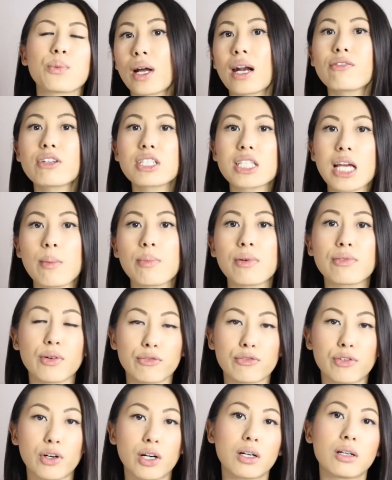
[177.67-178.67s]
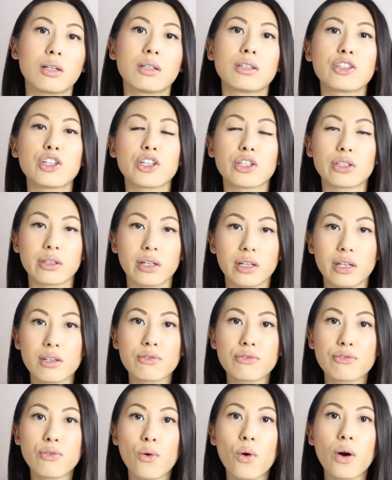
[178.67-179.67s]
whatever type of referral you're
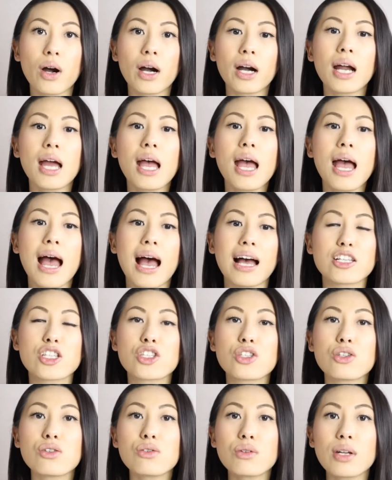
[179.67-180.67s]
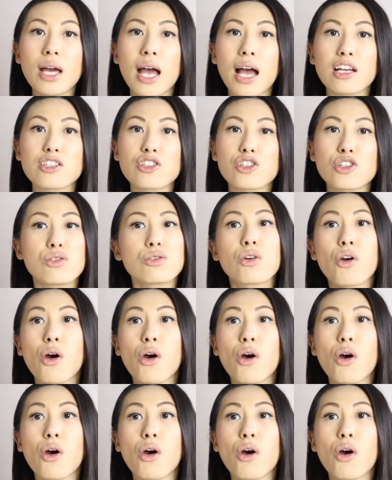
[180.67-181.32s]
looking for, as soon as you